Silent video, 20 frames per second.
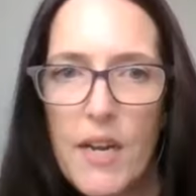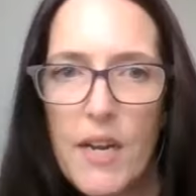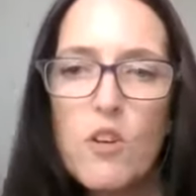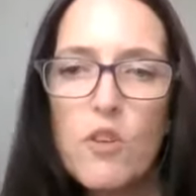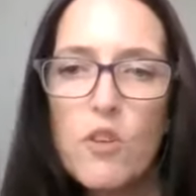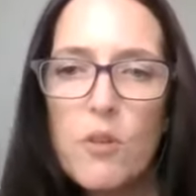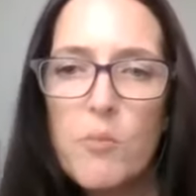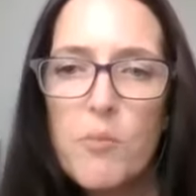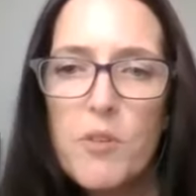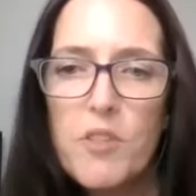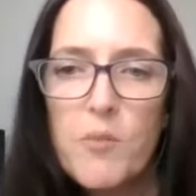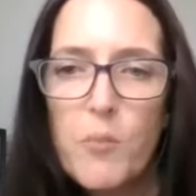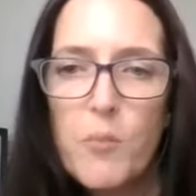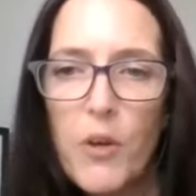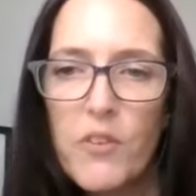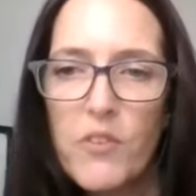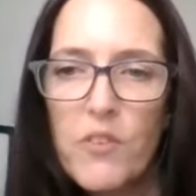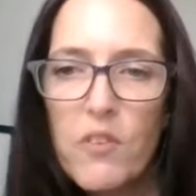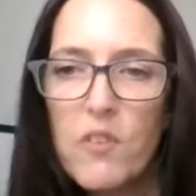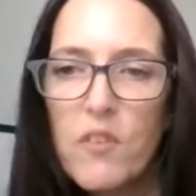anonymous
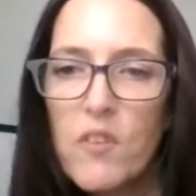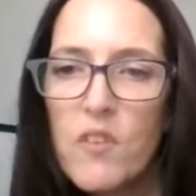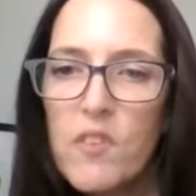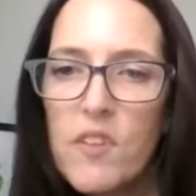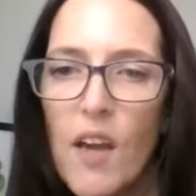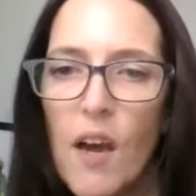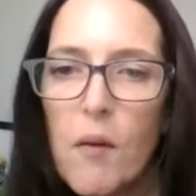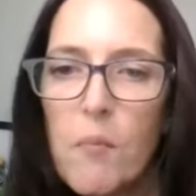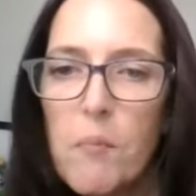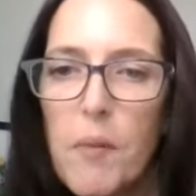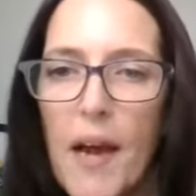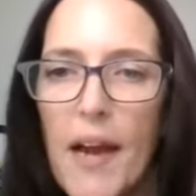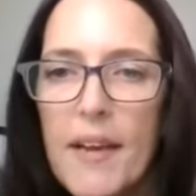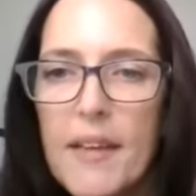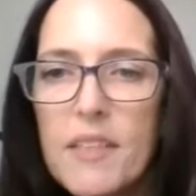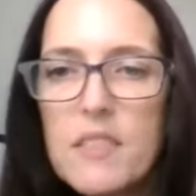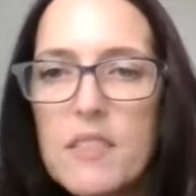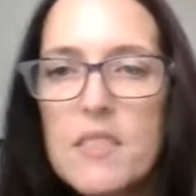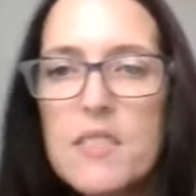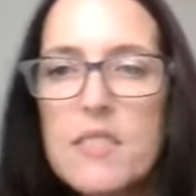person has come back
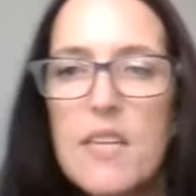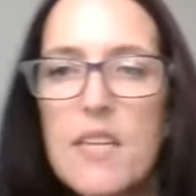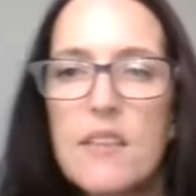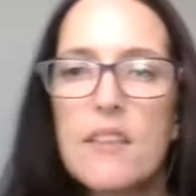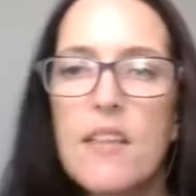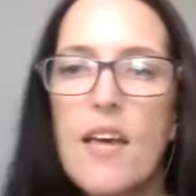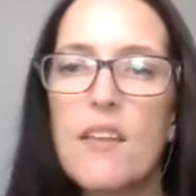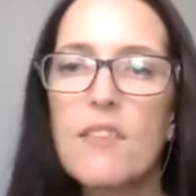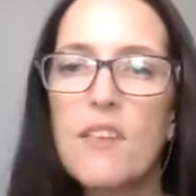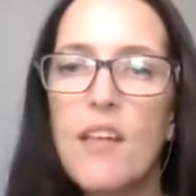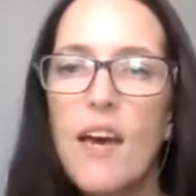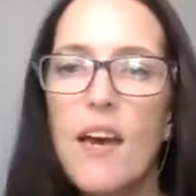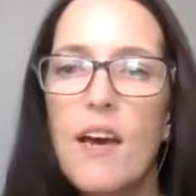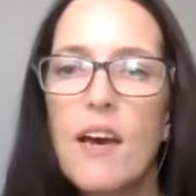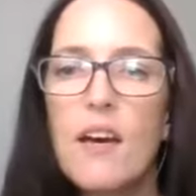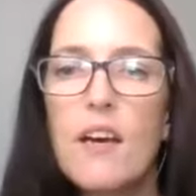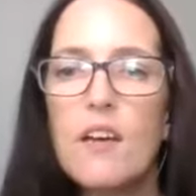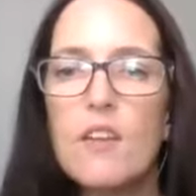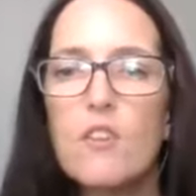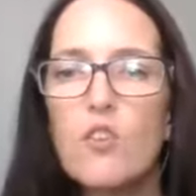and said that
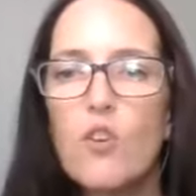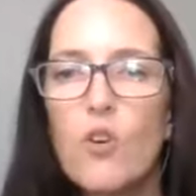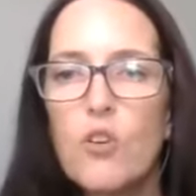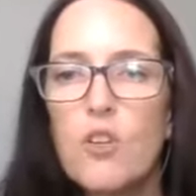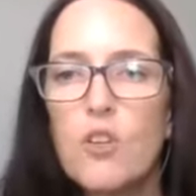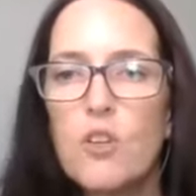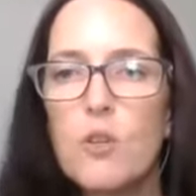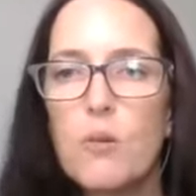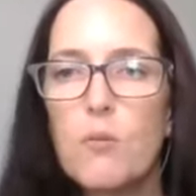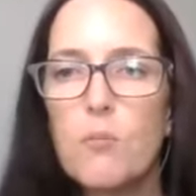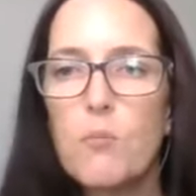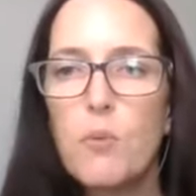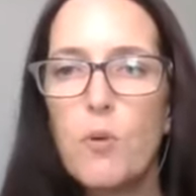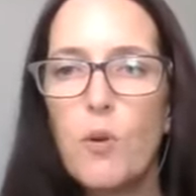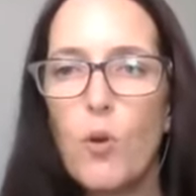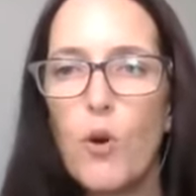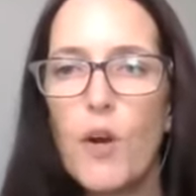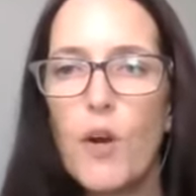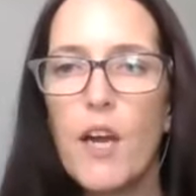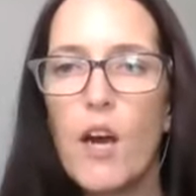they're not an
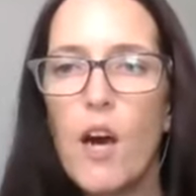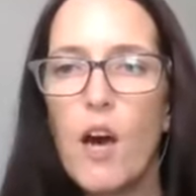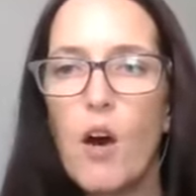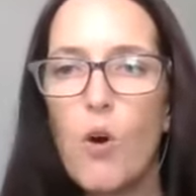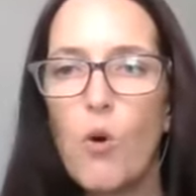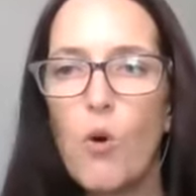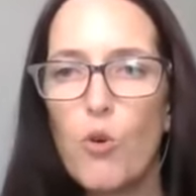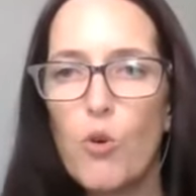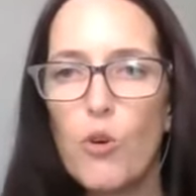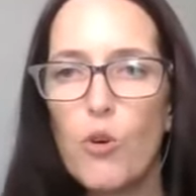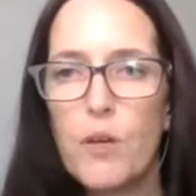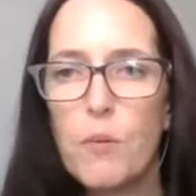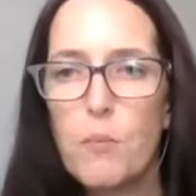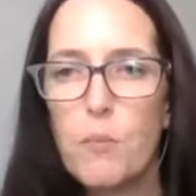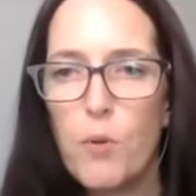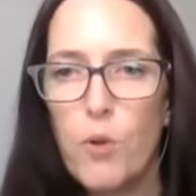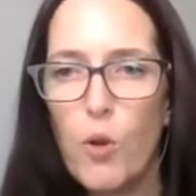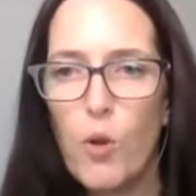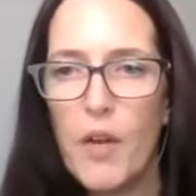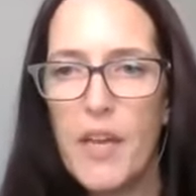employer or an
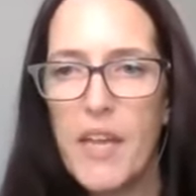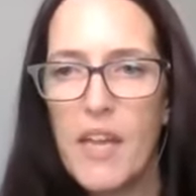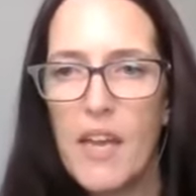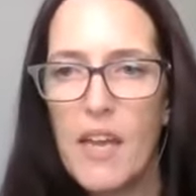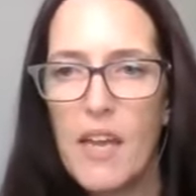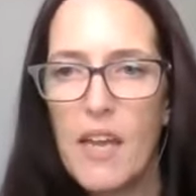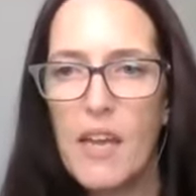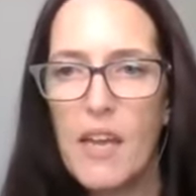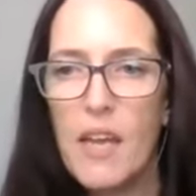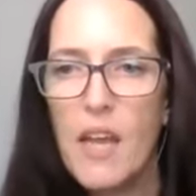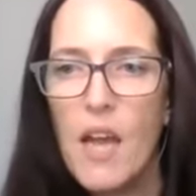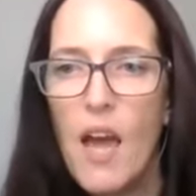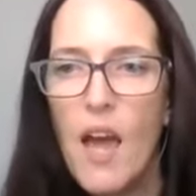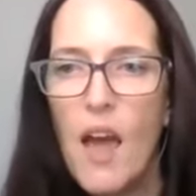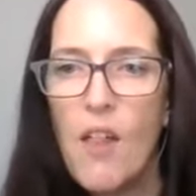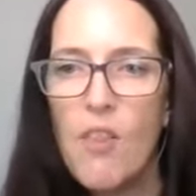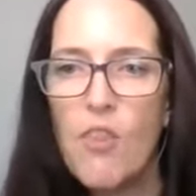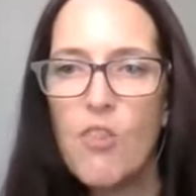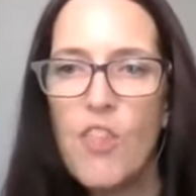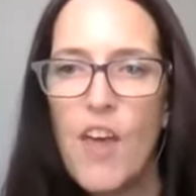employee.
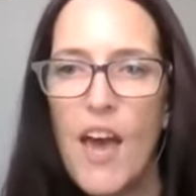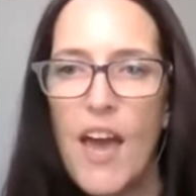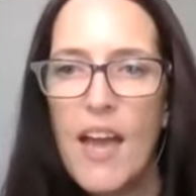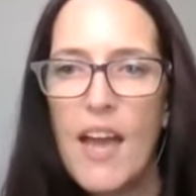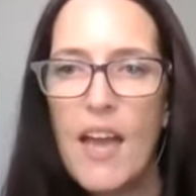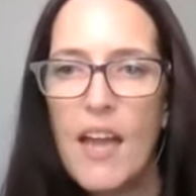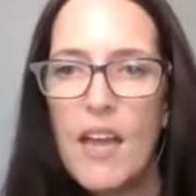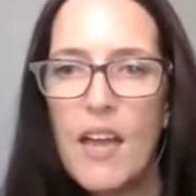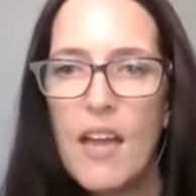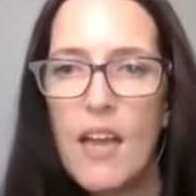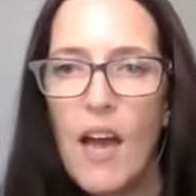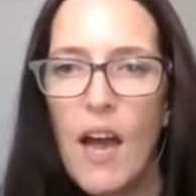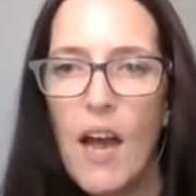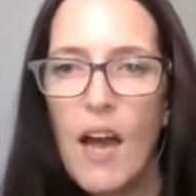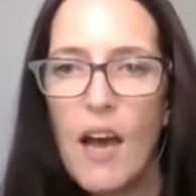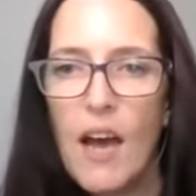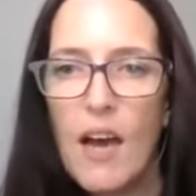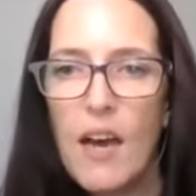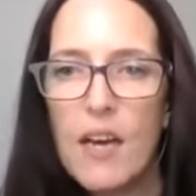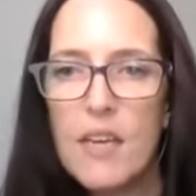They
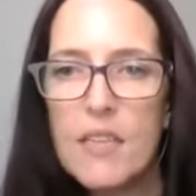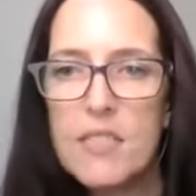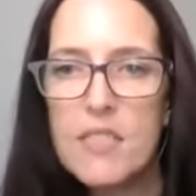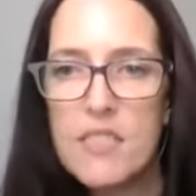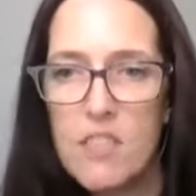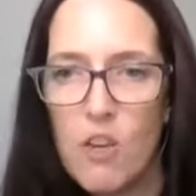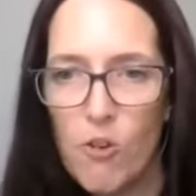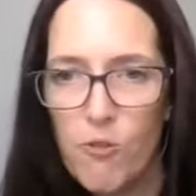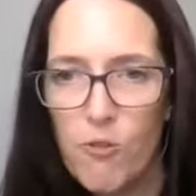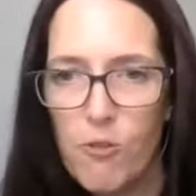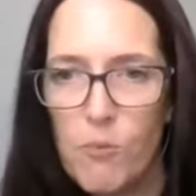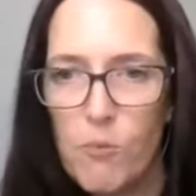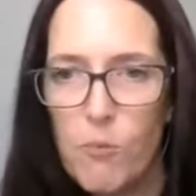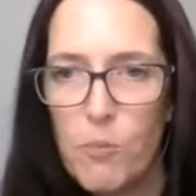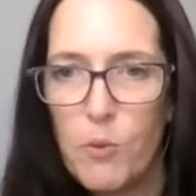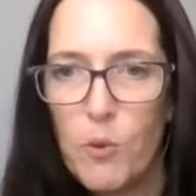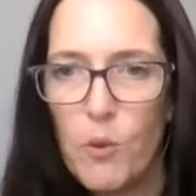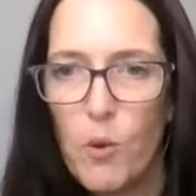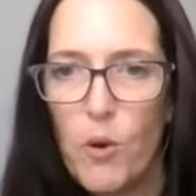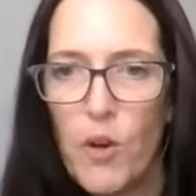are
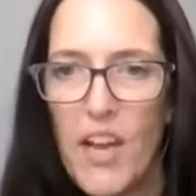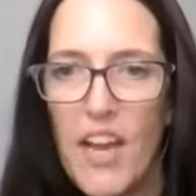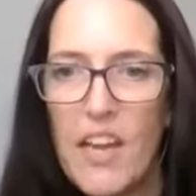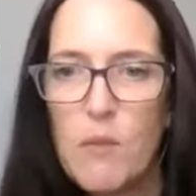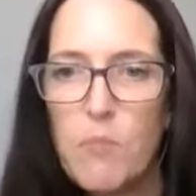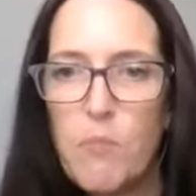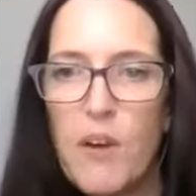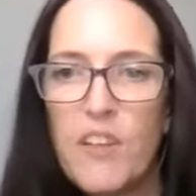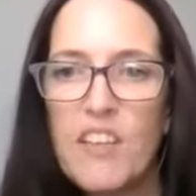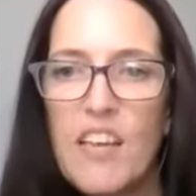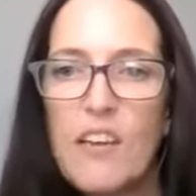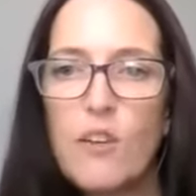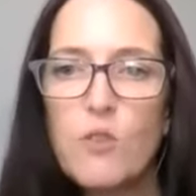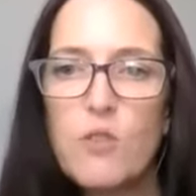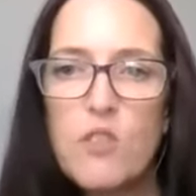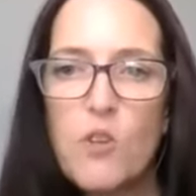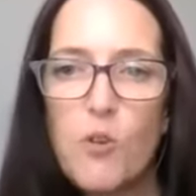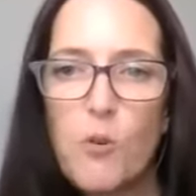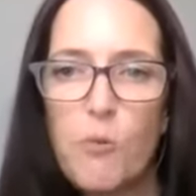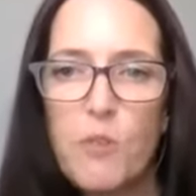self-employed, but they
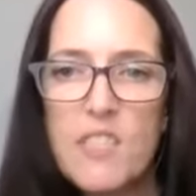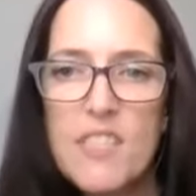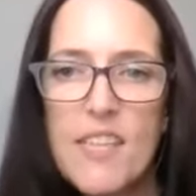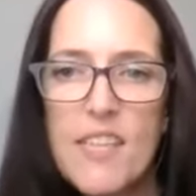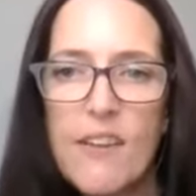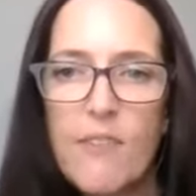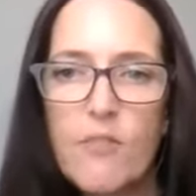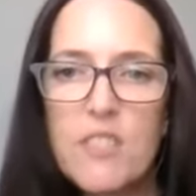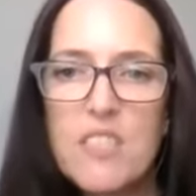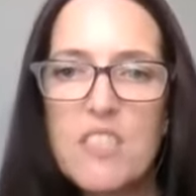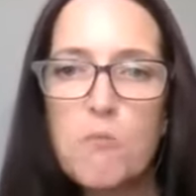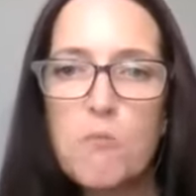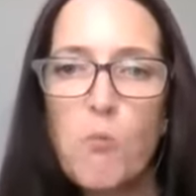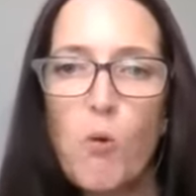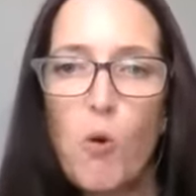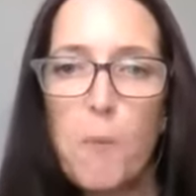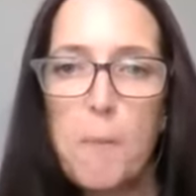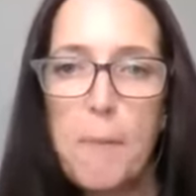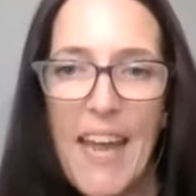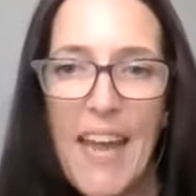also receive a
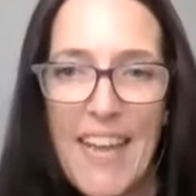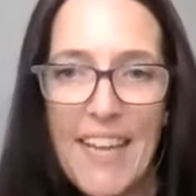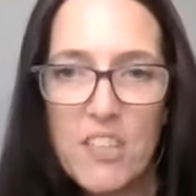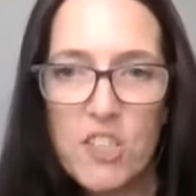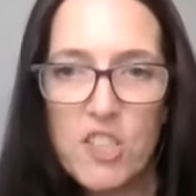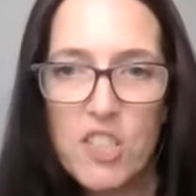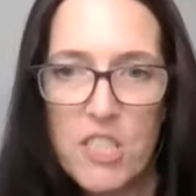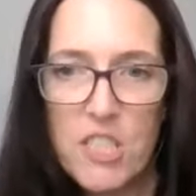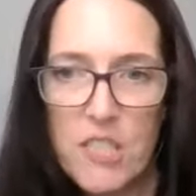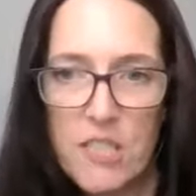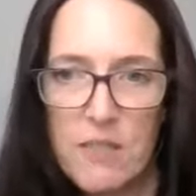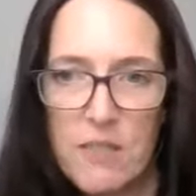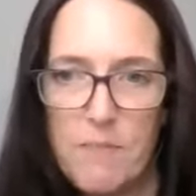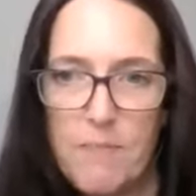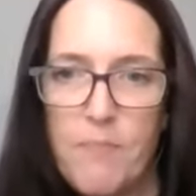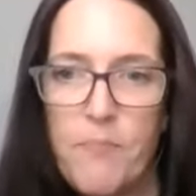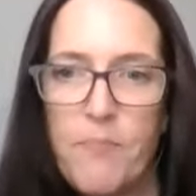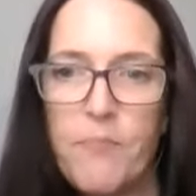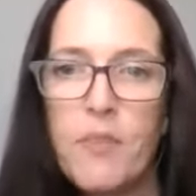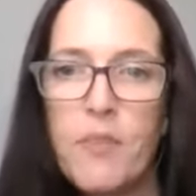small pension.
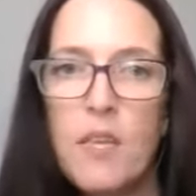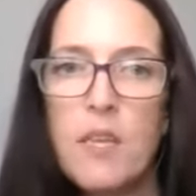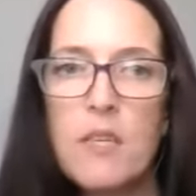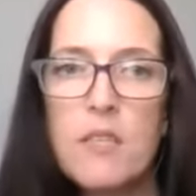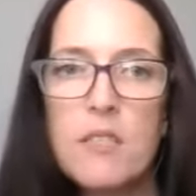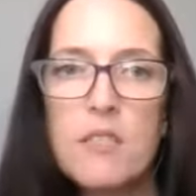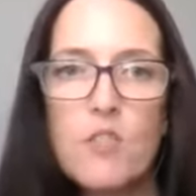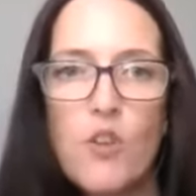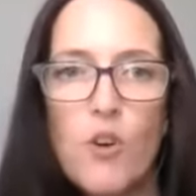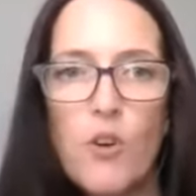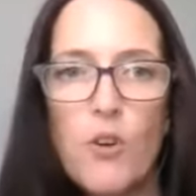So